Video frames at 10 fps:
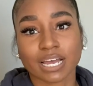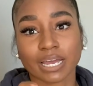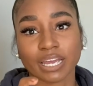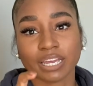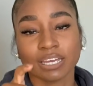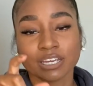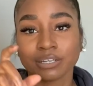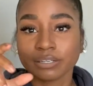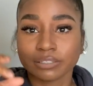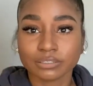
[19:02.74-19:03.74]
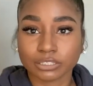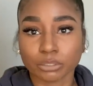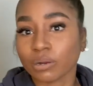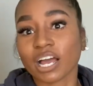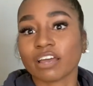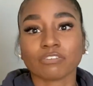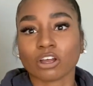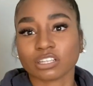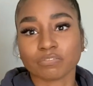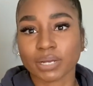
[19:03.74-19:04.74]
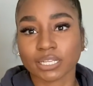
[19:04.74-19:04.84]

I derive all of my